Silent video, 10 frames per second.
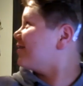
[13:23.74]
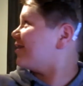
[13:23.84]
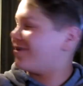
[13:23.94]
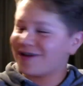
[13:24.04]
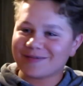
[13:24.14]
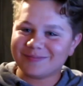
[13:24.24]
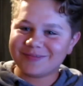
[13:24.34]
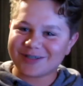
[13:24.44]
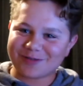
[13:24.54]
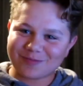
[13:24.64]
Without him,
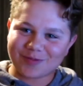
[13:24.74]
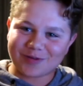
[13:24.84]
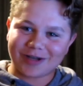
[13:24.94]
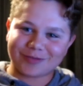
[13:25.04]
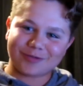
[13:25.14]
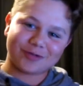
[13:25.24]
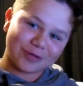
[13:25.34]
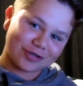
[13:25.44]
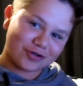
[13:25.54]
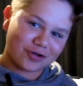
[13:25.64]
this wouldn't be possible. So
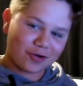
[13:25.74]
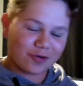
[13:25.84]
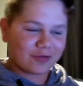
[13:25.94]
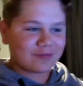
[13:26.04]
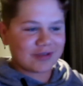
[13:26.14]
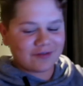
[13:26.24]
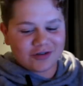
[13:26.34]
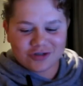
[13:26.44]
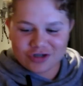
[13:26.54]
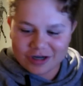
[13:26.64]
make sure you go give
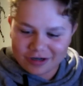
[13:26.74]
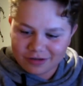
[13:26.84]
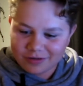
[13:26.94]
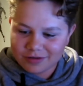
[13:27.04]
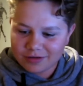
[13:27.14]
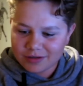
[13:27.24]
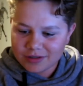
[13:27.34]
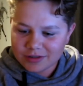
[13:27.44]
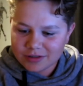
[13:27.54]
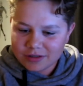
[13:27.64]
his channel
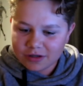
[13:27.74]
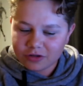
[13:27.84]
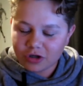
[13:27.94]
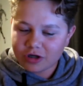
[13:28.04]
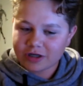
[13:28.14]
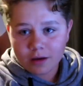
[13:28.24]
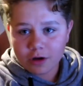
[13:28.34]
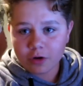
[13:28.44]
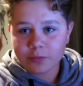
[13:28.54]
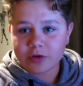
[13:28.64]
a wow. look. I
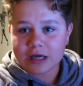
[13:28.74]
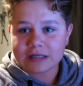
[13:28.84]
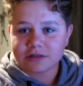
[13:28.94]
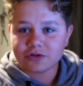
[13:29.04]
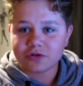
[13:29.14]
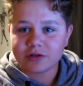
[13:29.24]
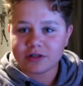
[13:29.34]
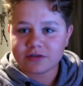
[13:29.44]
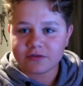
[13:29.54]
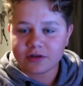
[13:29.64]
hope you guys enjoyed
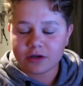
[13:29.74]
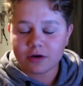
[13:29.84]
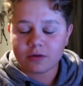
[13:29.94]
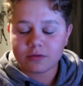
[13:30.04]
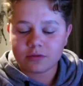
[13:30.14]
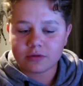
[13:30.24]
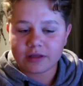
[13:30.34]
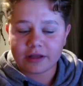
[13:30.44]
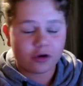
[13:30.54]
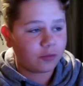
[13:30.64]
this video
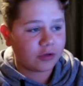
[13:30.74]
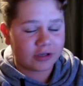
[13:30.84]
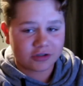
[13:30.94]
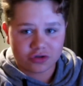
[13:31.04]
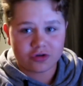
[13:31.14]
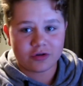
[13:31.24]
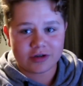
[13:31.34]
and I hope you guys enjoy the